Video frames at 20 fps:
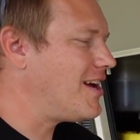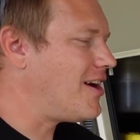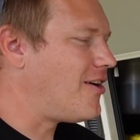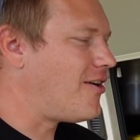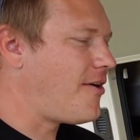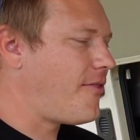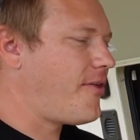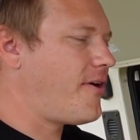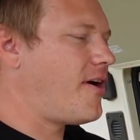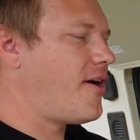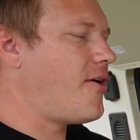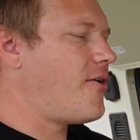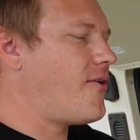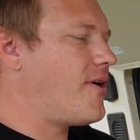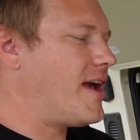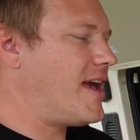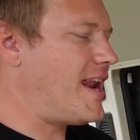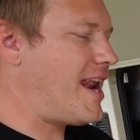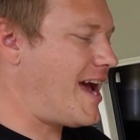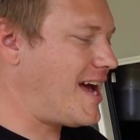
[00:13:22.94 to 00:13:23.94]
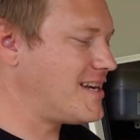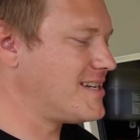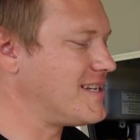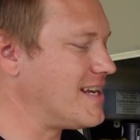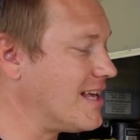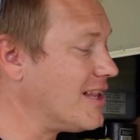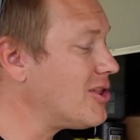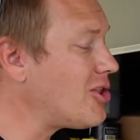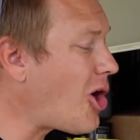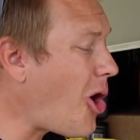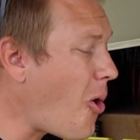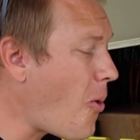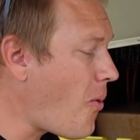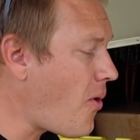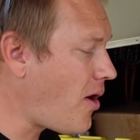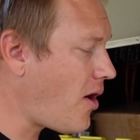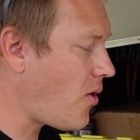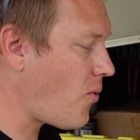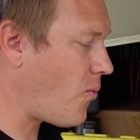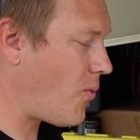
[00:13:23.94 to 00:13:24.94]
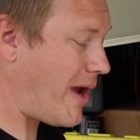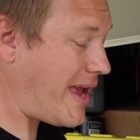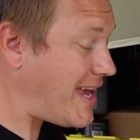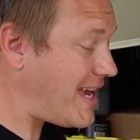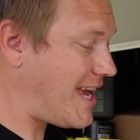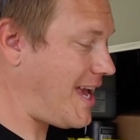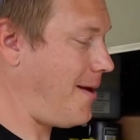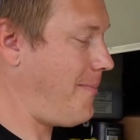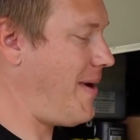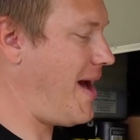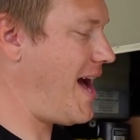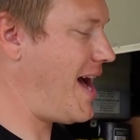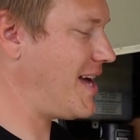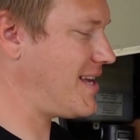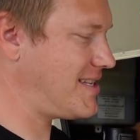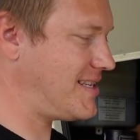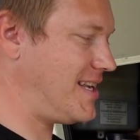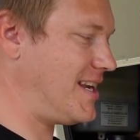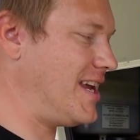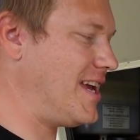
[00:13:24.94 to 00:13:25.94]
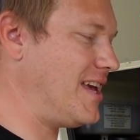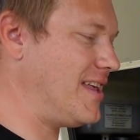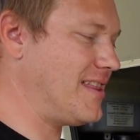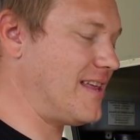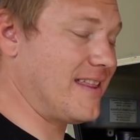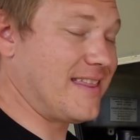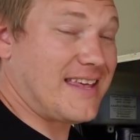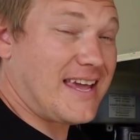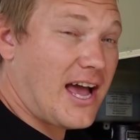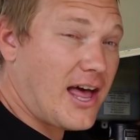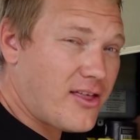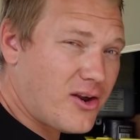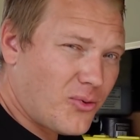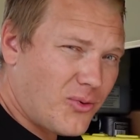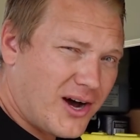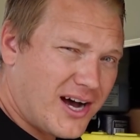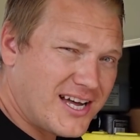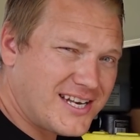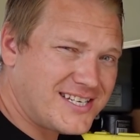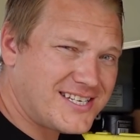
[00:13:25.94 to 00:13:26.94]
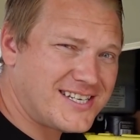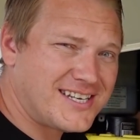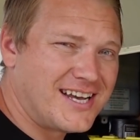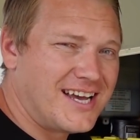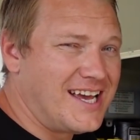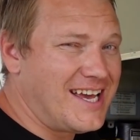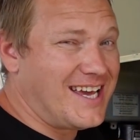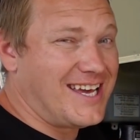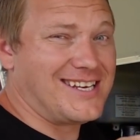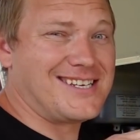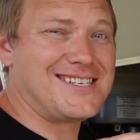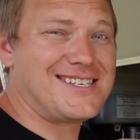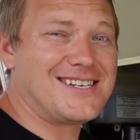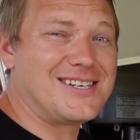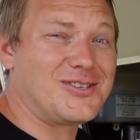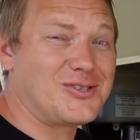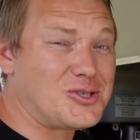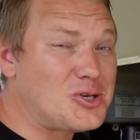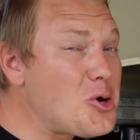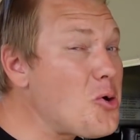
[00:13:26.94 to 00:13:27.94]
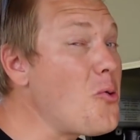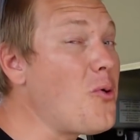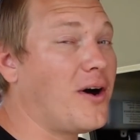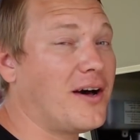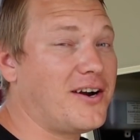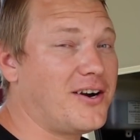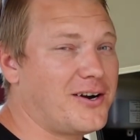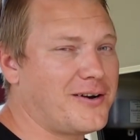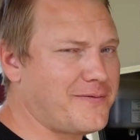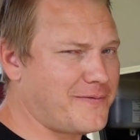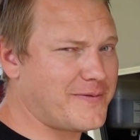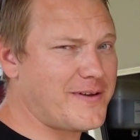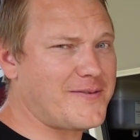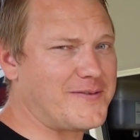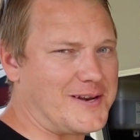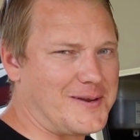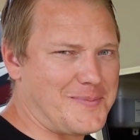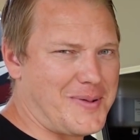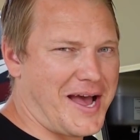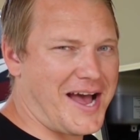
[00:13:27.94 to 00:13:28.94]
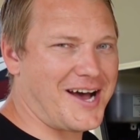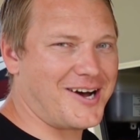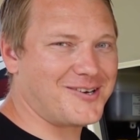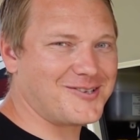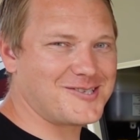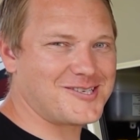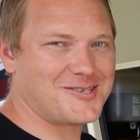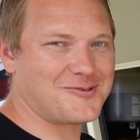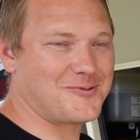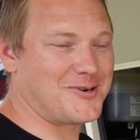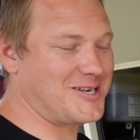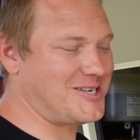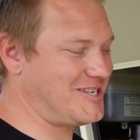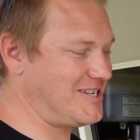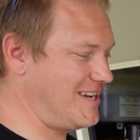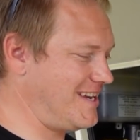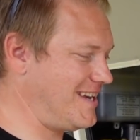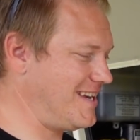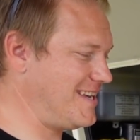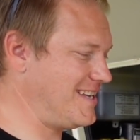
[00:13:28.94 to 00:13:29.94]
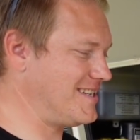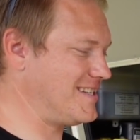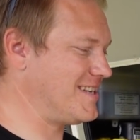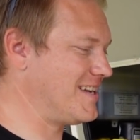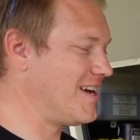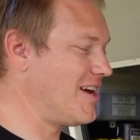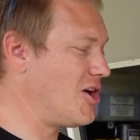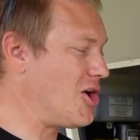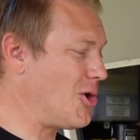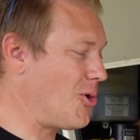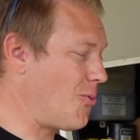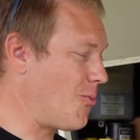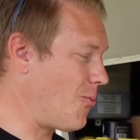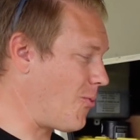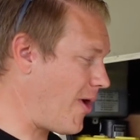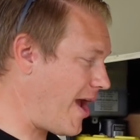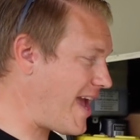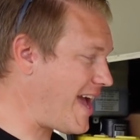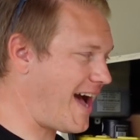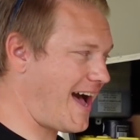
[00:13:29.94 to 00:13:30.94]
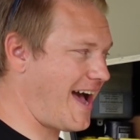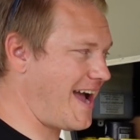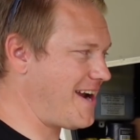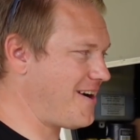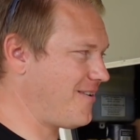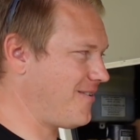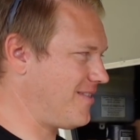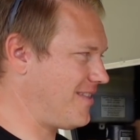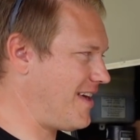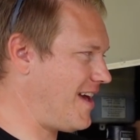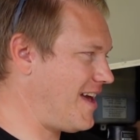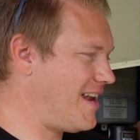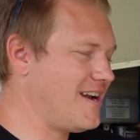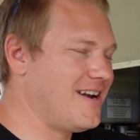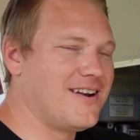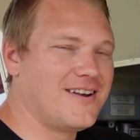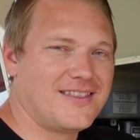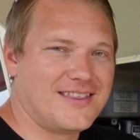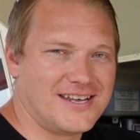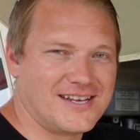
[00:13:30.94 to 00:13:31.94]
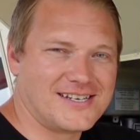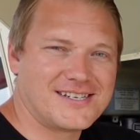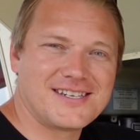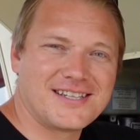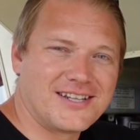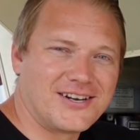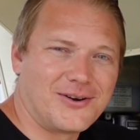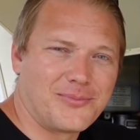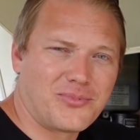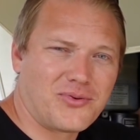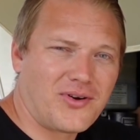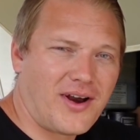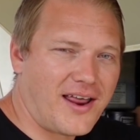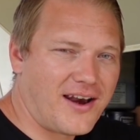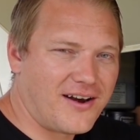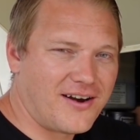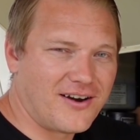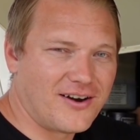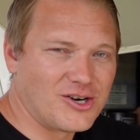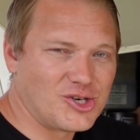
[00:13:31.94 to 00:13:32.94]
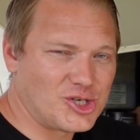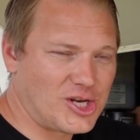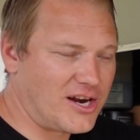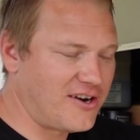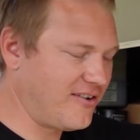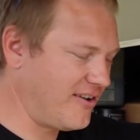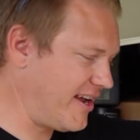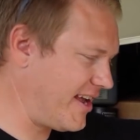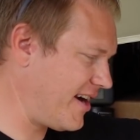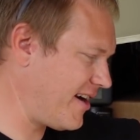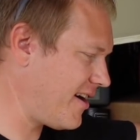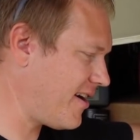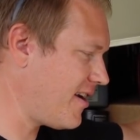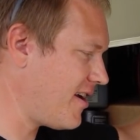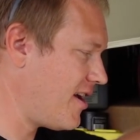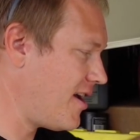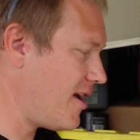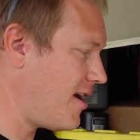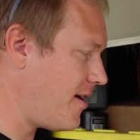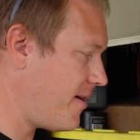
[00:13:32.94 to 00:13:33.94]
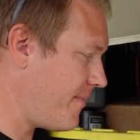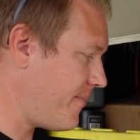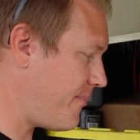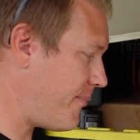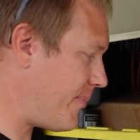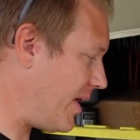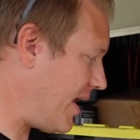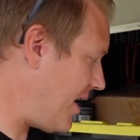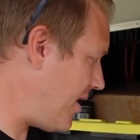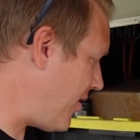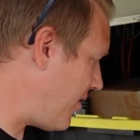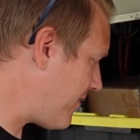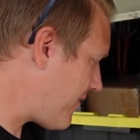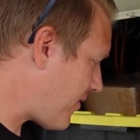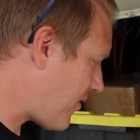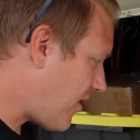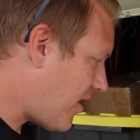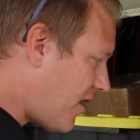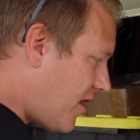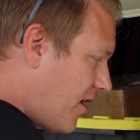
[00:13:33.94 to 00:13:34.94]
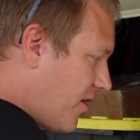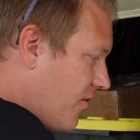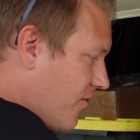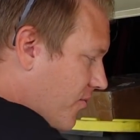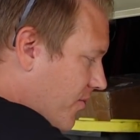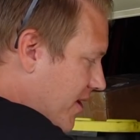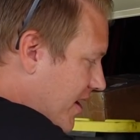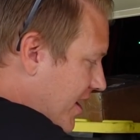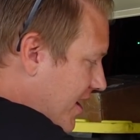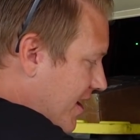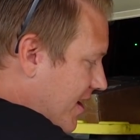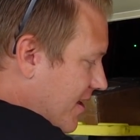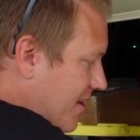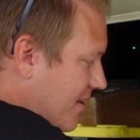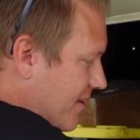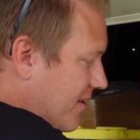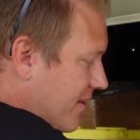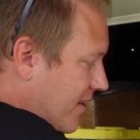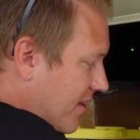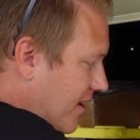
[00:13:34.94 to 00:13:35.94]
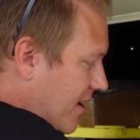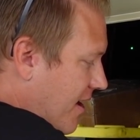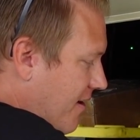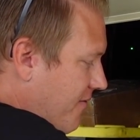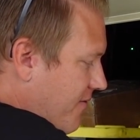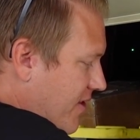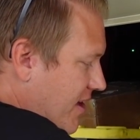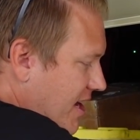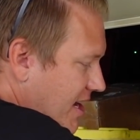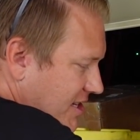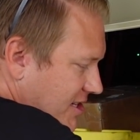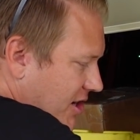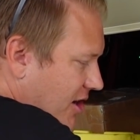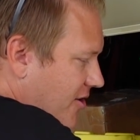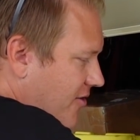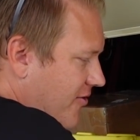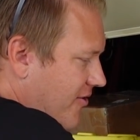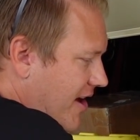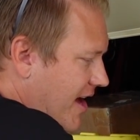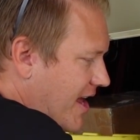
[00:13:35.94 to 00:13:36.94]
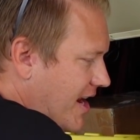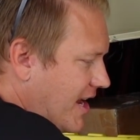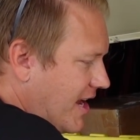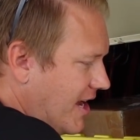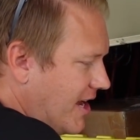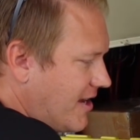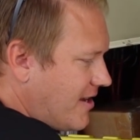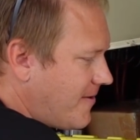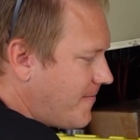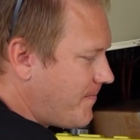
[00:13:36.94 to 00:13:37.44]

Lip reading: although it has a lower weight capacity than the other ones, it's still 250 pounds, which is way higher than this little Predator generator. But overall, we love this already.